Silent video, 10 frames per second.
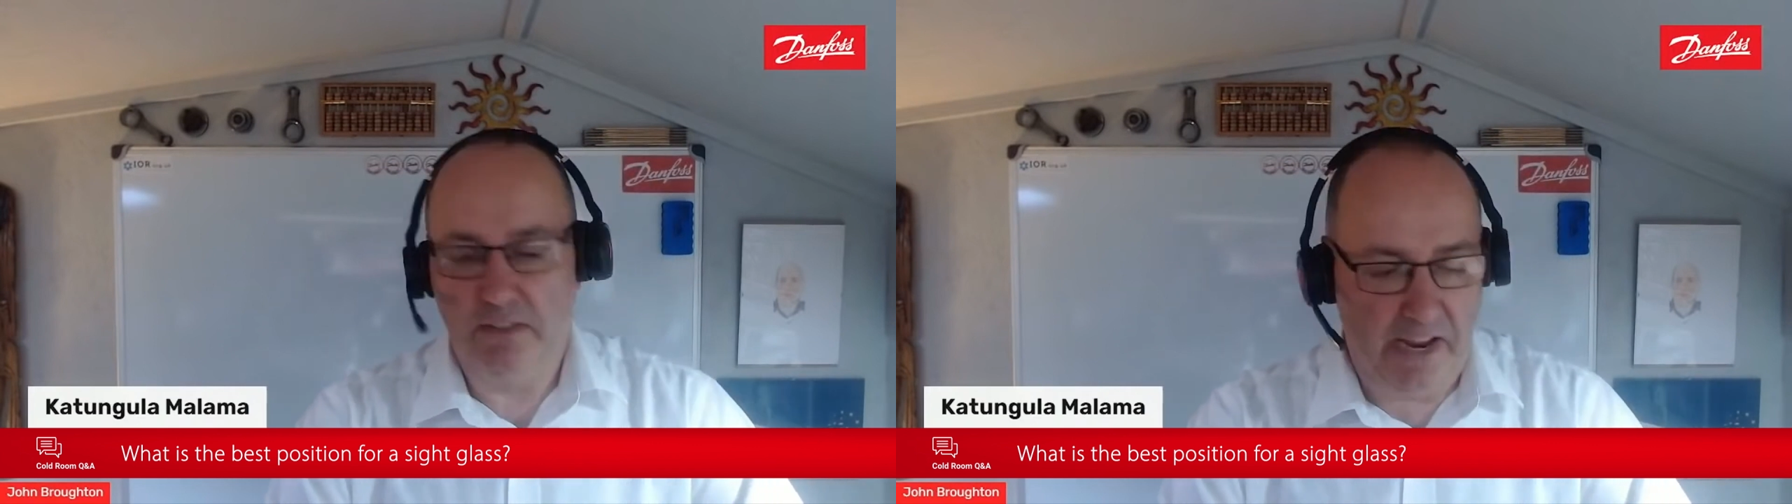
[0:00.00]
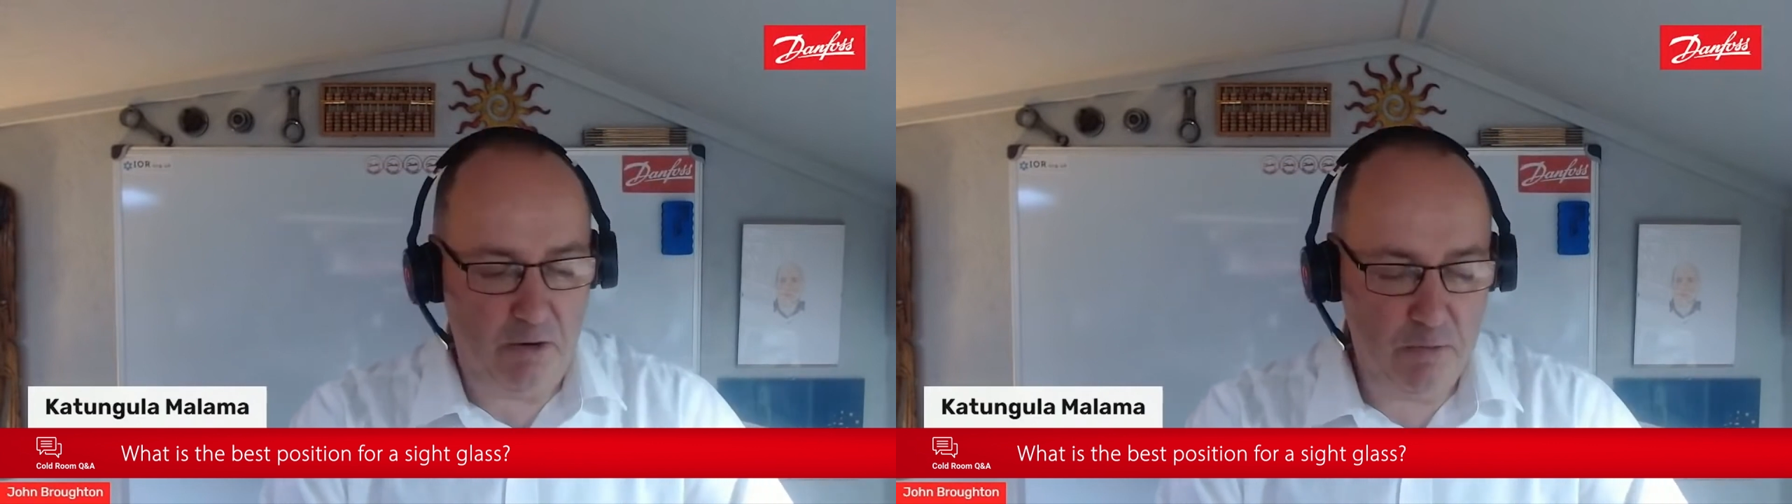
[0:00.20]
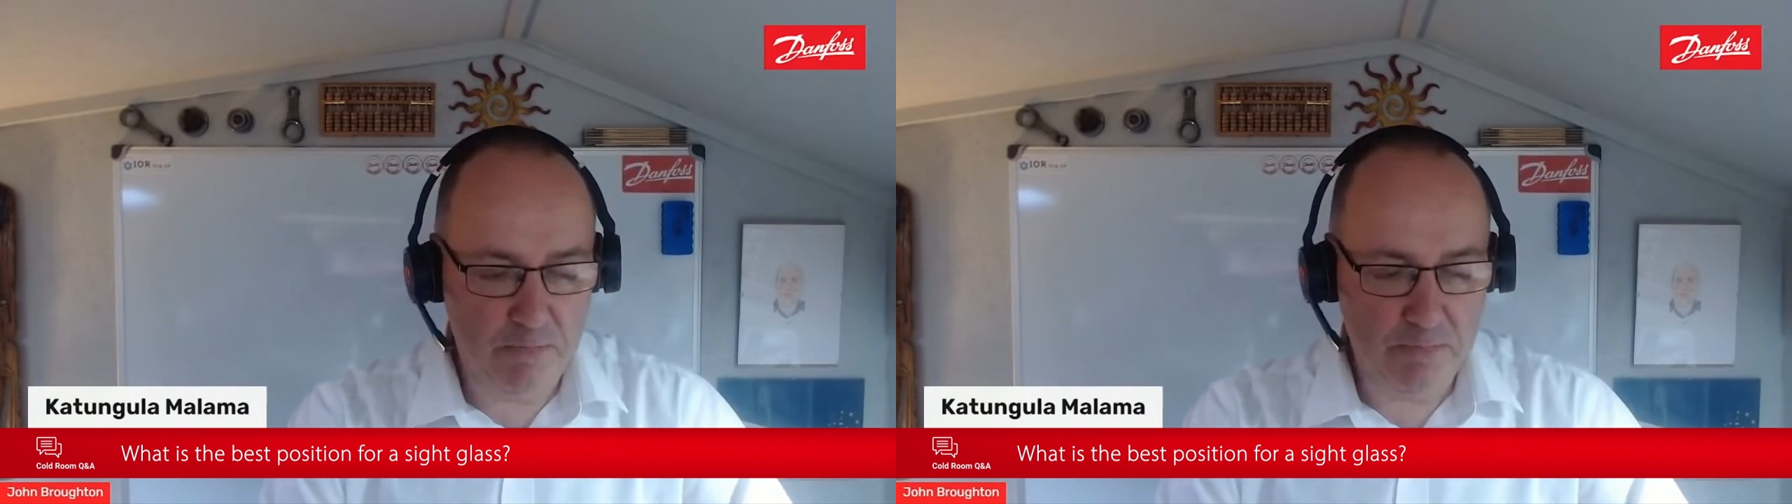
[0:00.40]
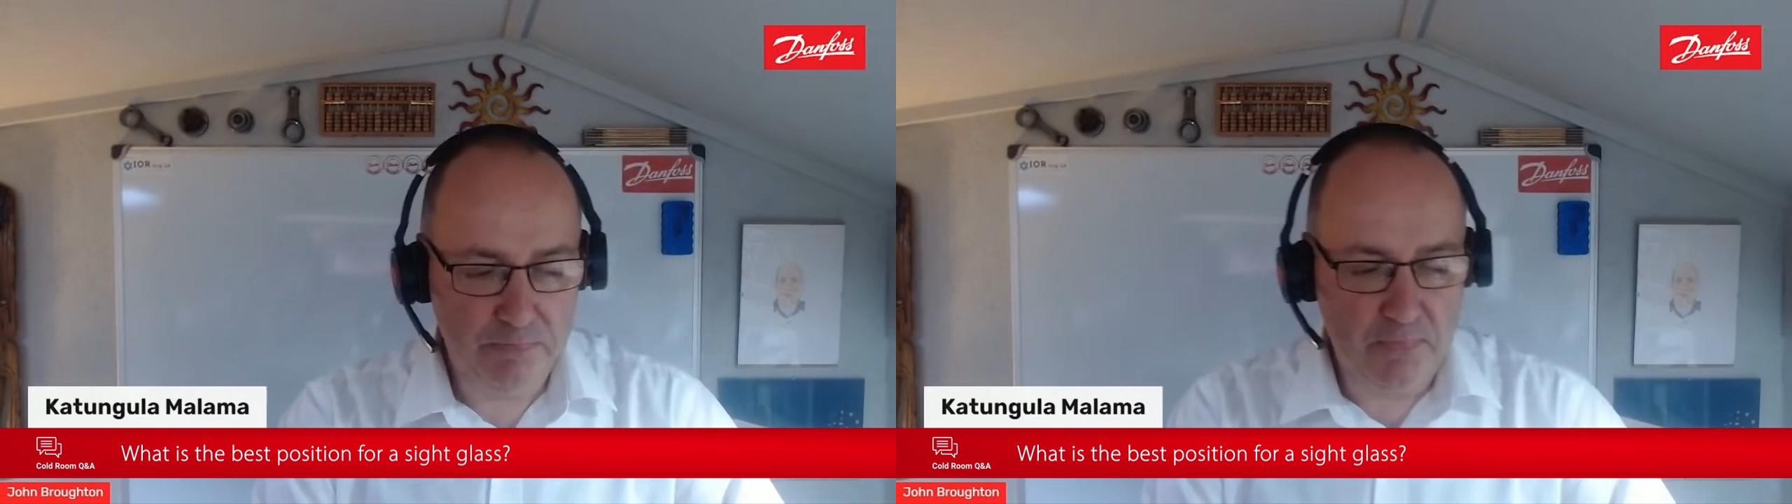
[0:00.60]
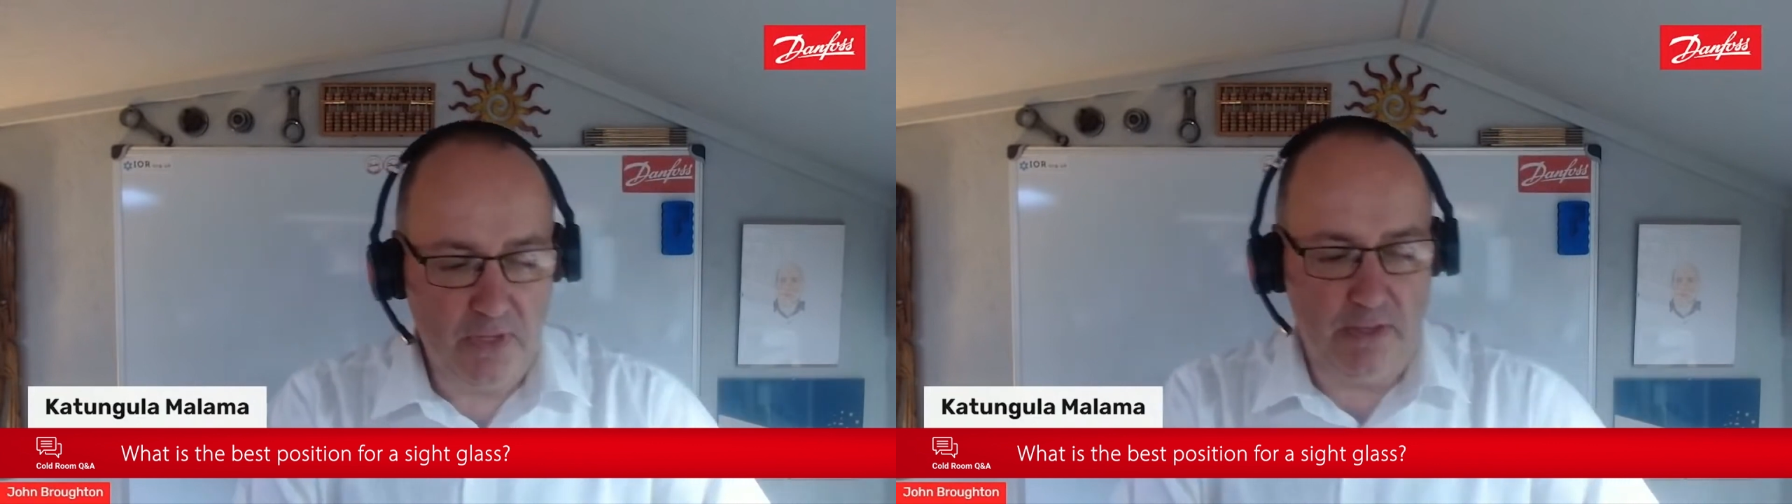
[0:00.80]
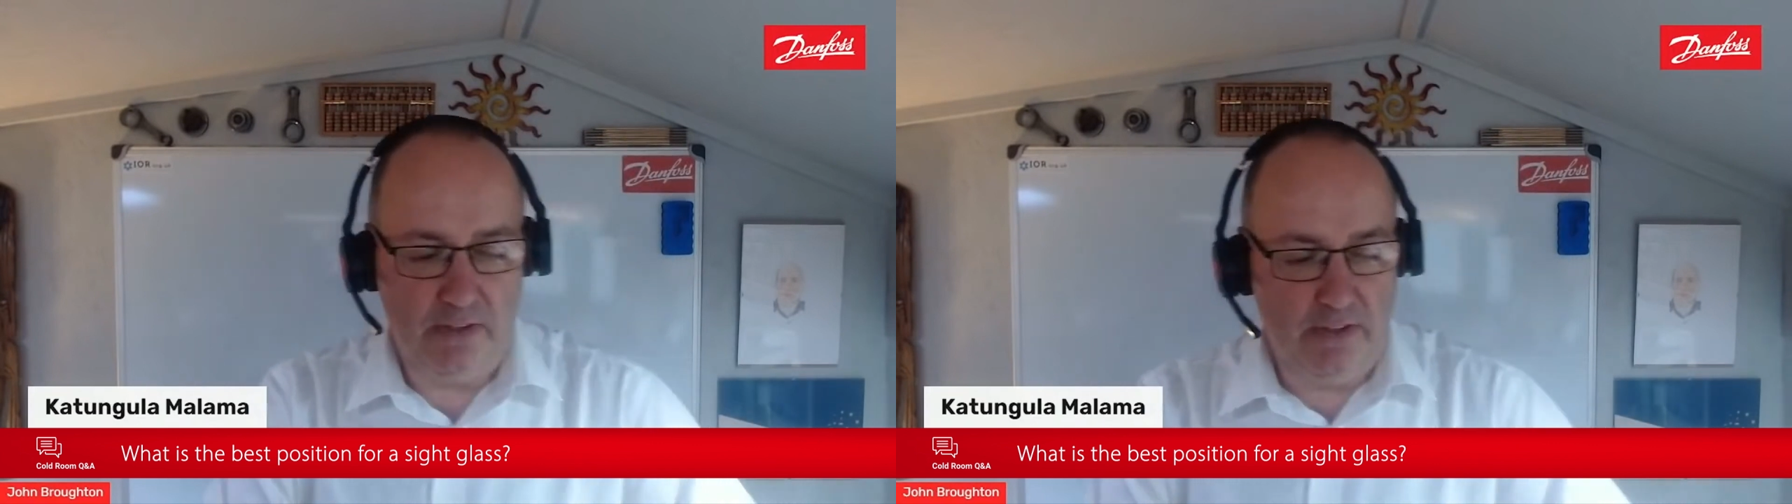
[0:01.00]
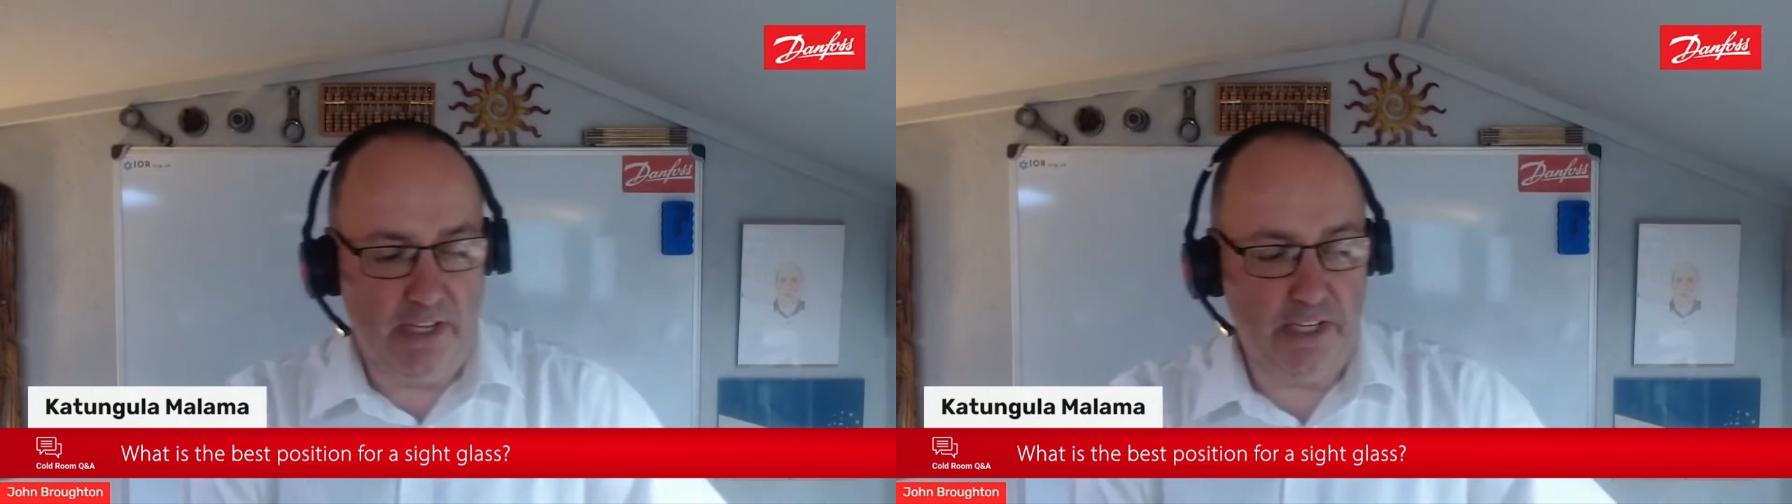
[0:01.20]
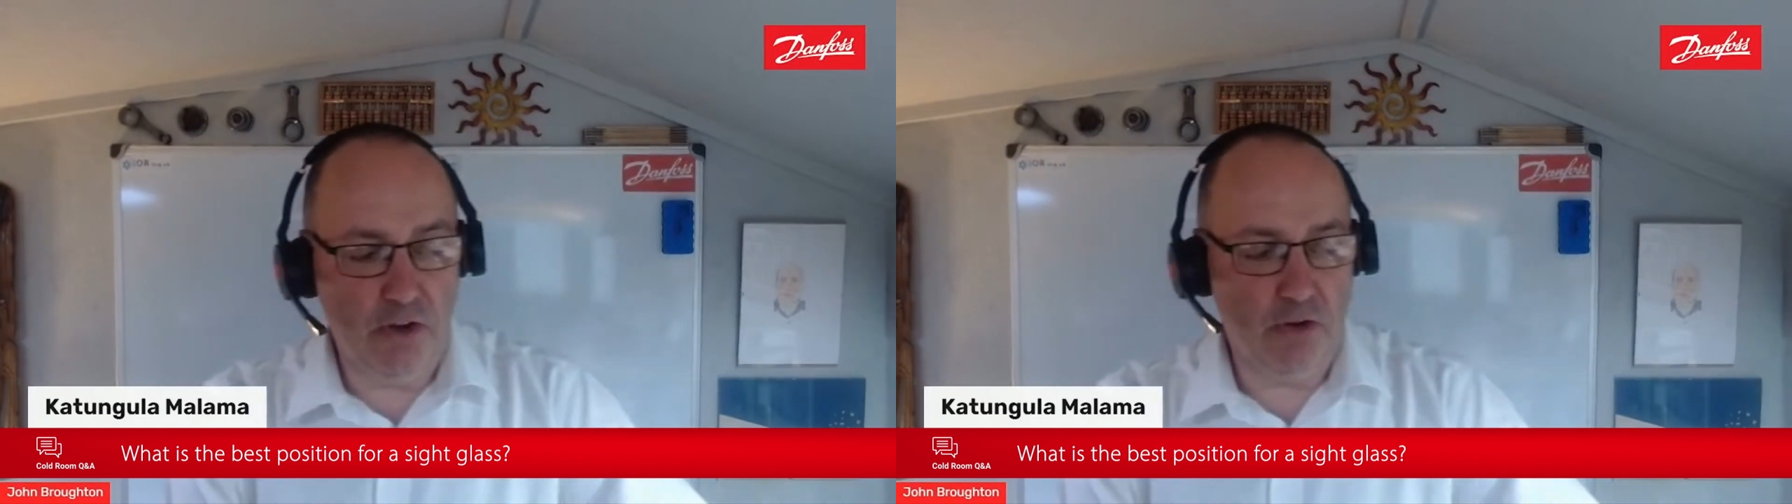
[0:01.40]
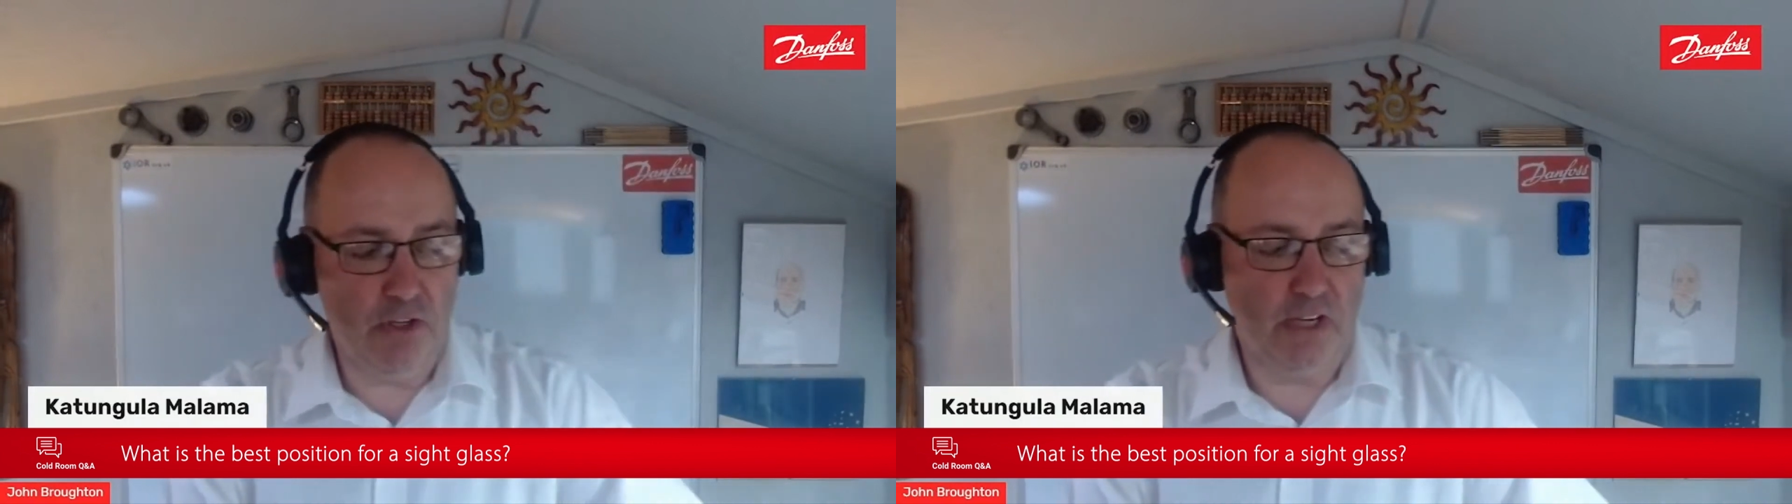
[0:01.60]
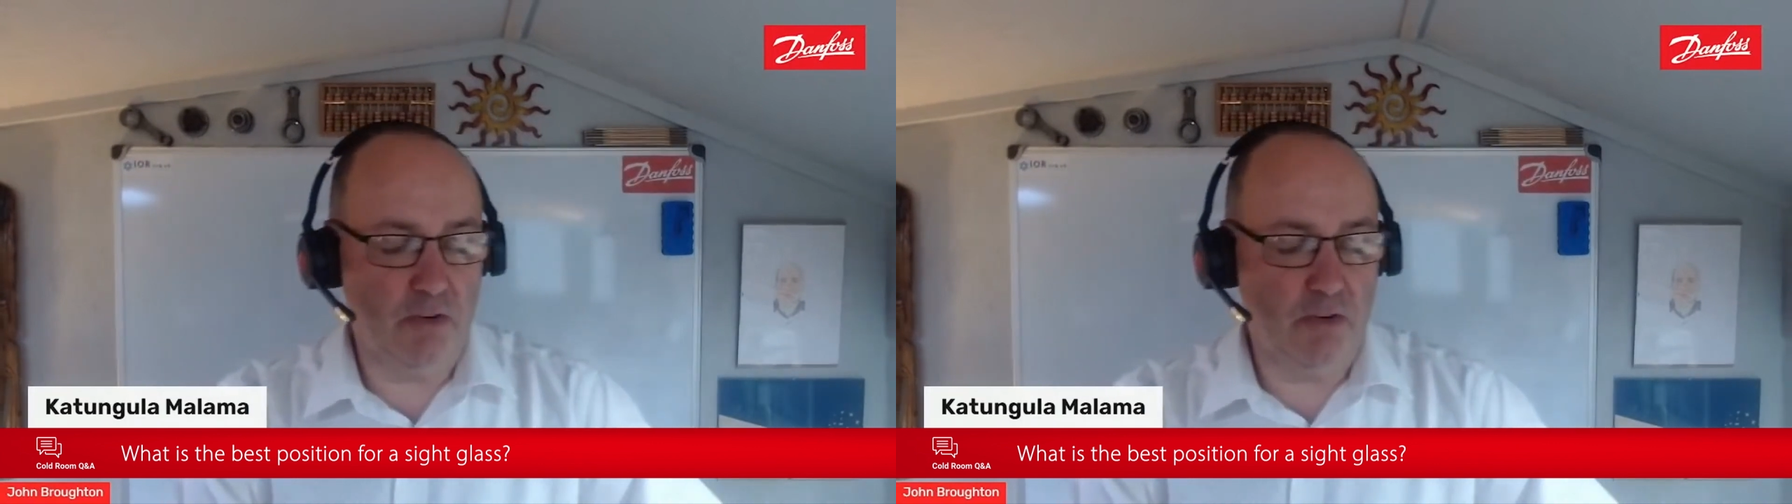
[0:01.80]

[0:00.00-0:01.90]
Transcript: Now, I'll annoy